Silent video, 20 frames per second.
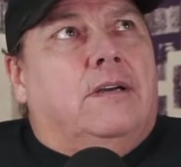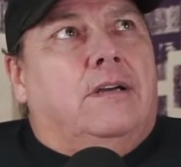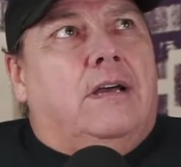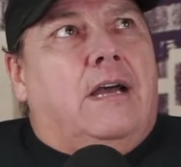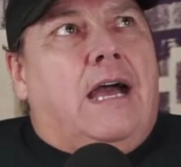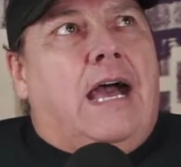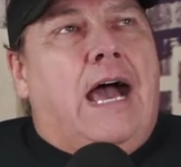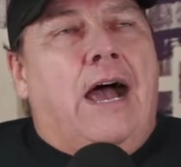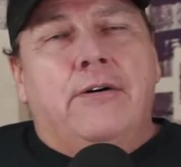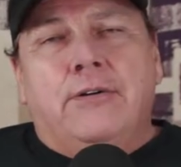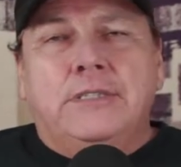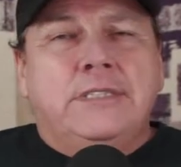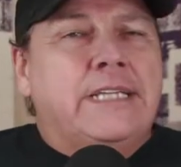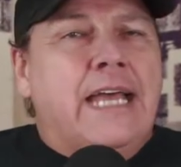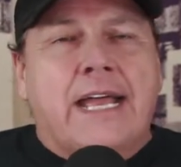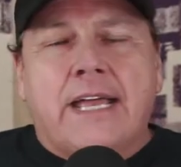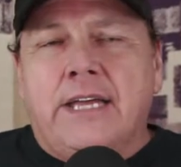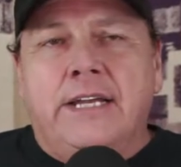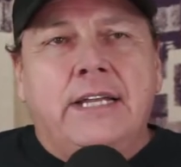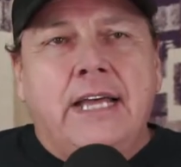how is
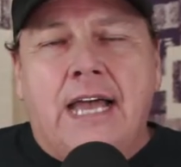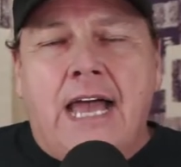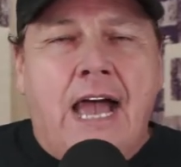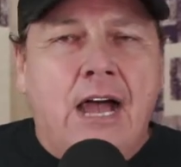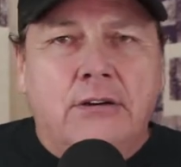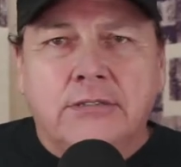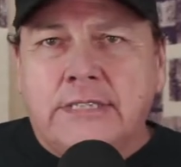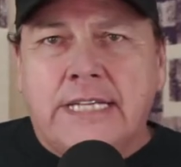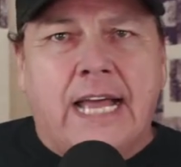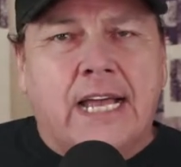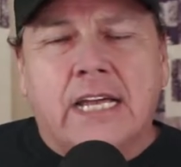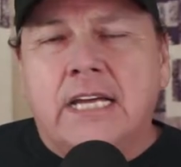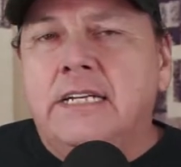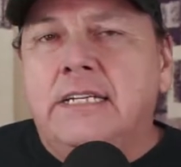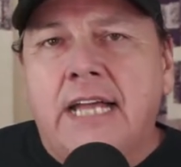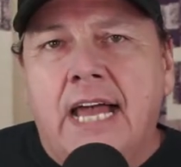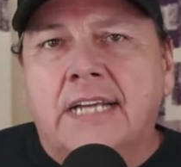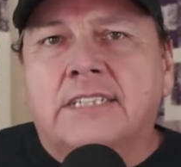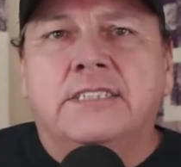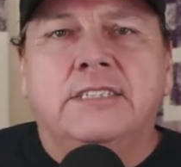that
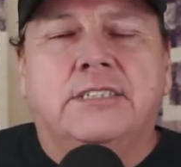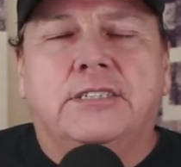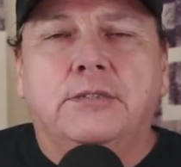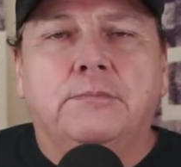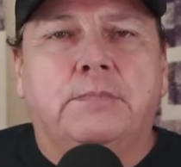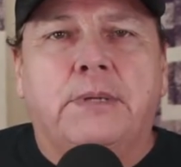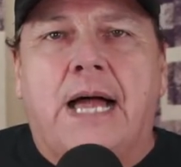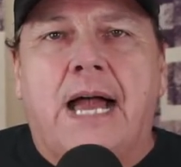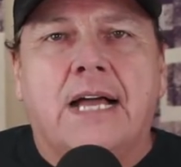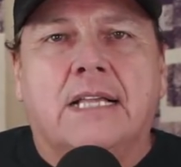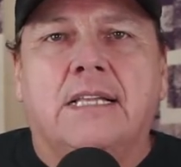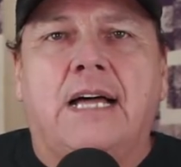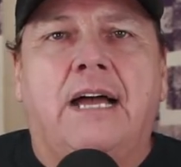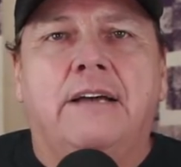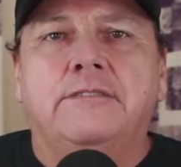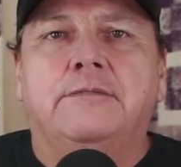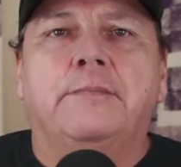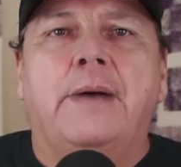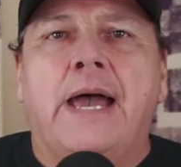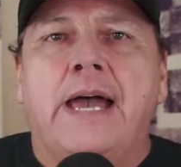connected to Black
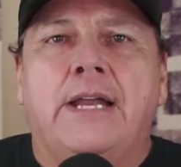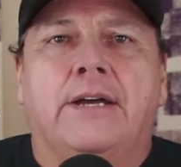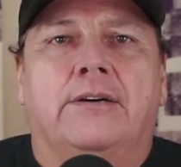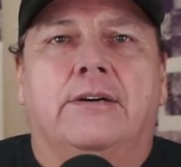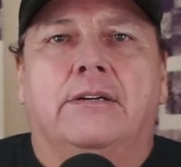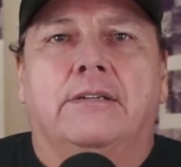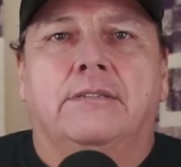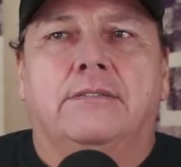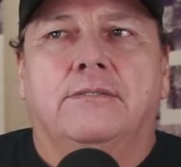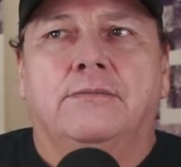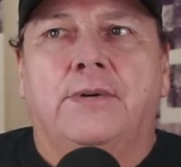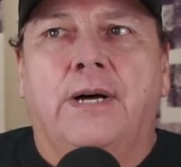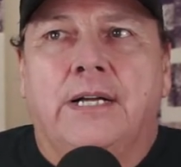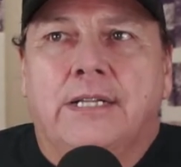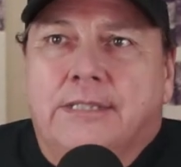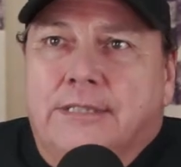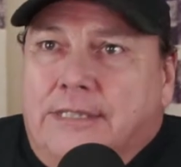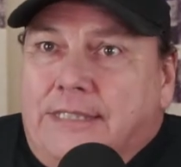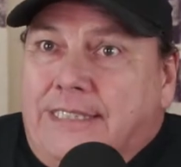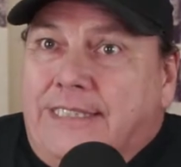Lives Matter?
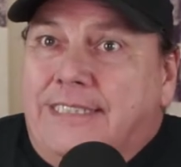Well,